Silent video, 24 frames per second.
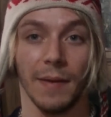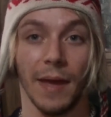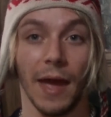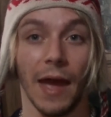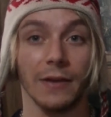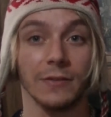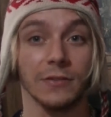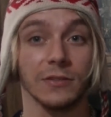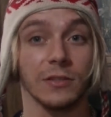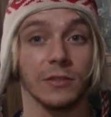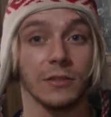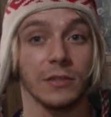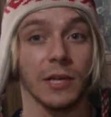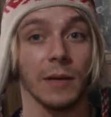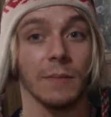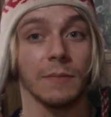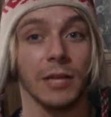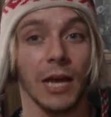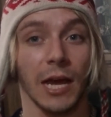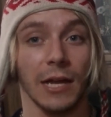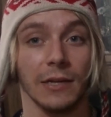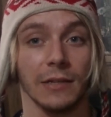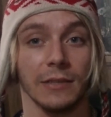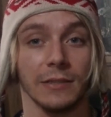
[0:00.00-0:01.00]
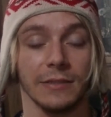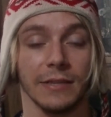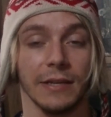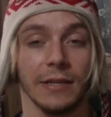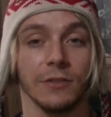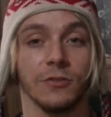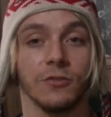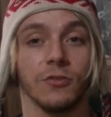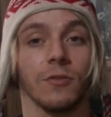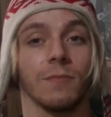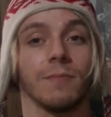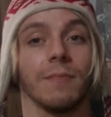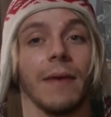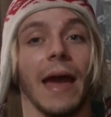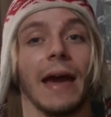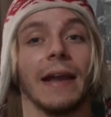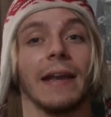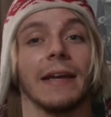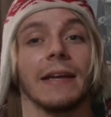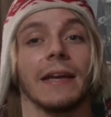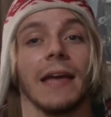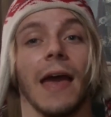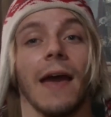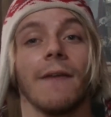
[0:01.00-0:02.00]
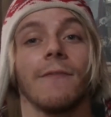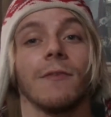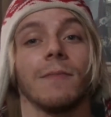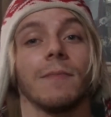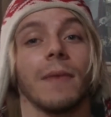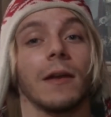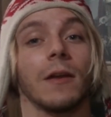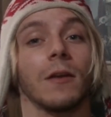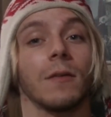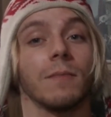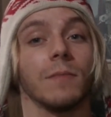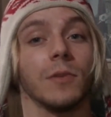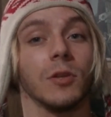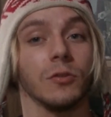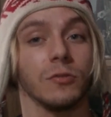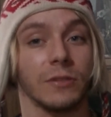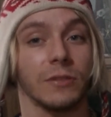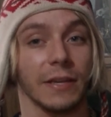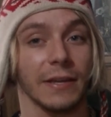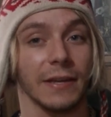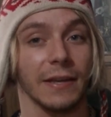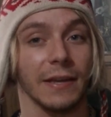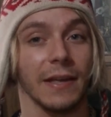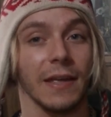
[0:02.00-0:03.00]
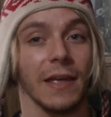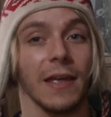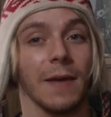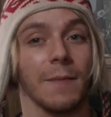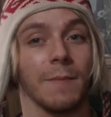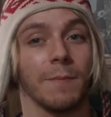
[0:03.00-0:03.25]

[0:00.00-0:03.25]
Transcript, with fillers: as the subtitle said, dramatic heavy metal music